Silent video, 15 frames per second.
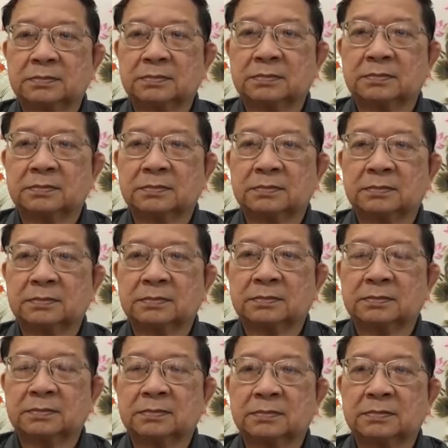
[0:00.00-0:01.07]

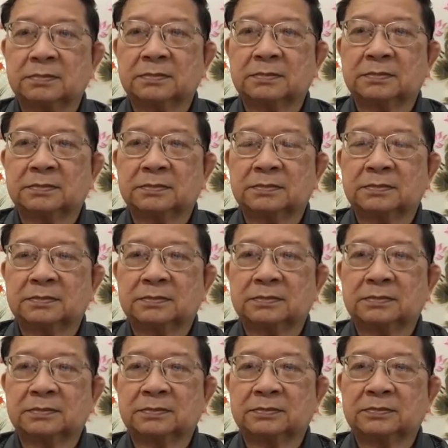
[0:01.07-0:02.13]

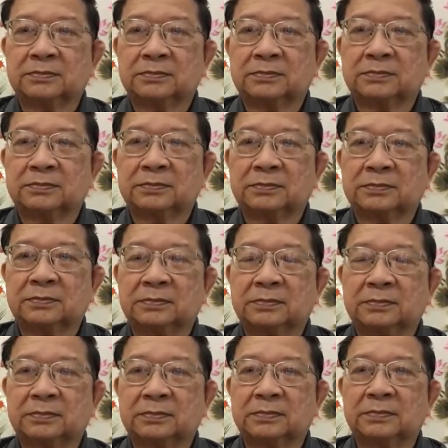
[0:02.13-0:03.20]

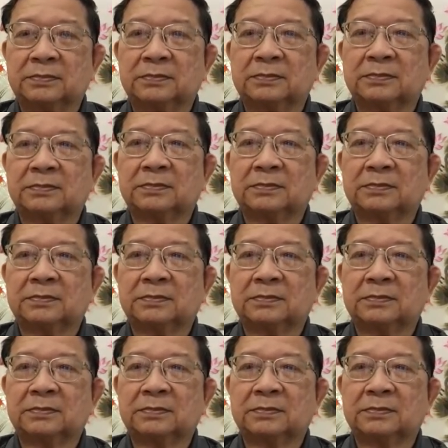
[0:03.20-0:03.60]
No words are spoken by the person on screen.